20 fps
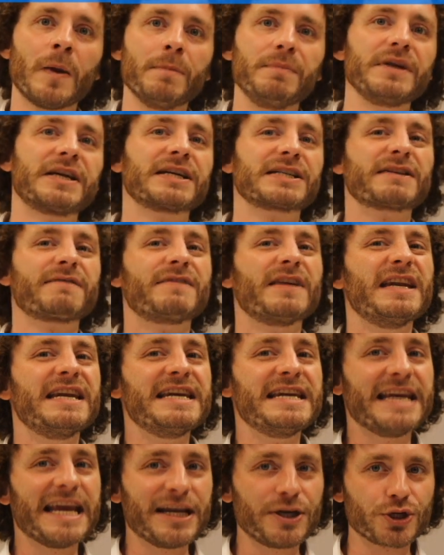because of the
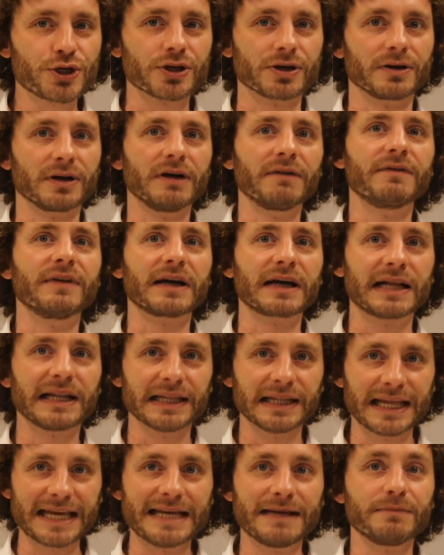nature of the
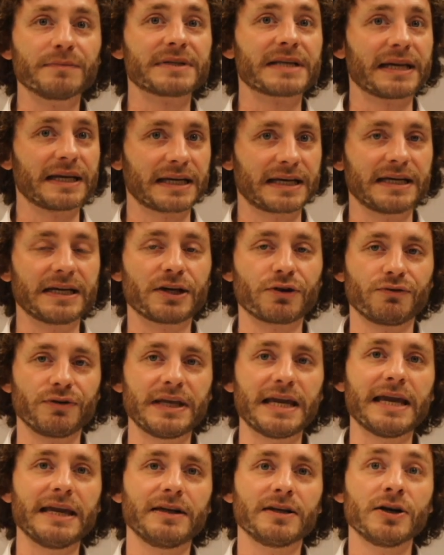claims that it can
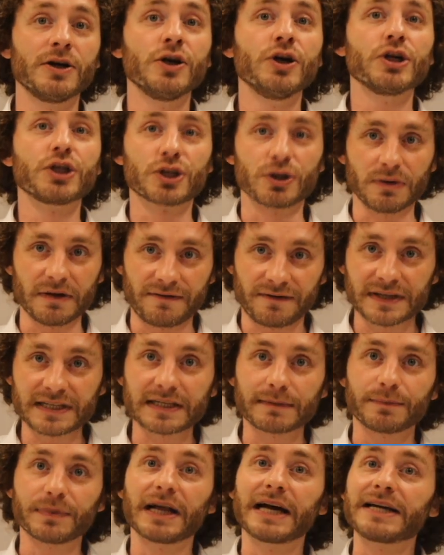create. So if
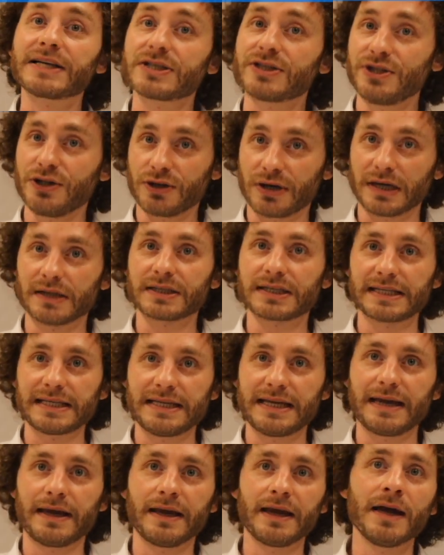this applies to your
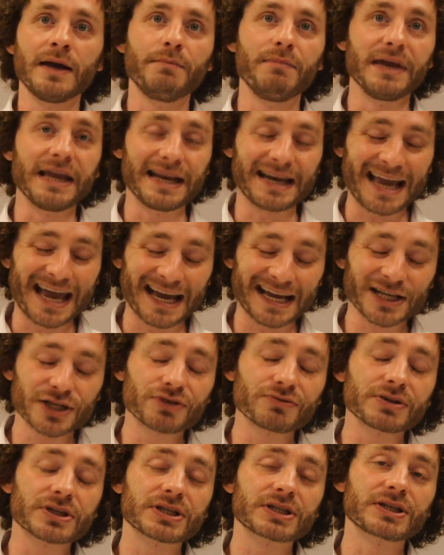LCA, make
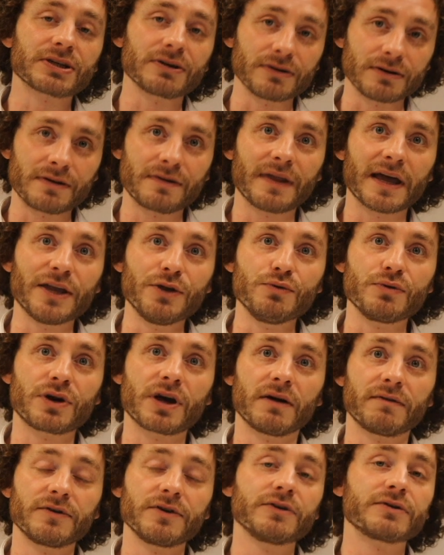extra certain that you
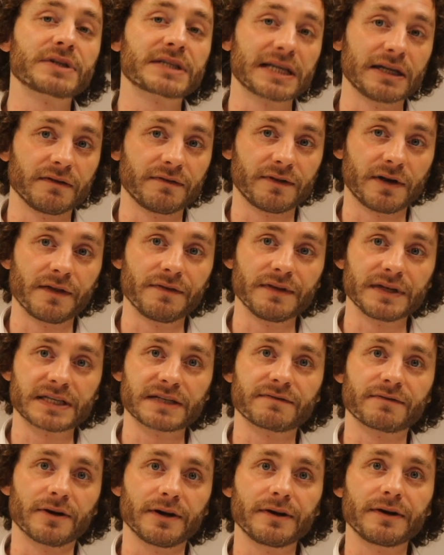cover yourself on this
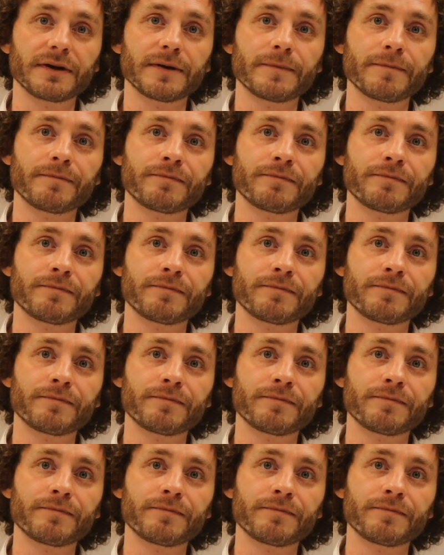front.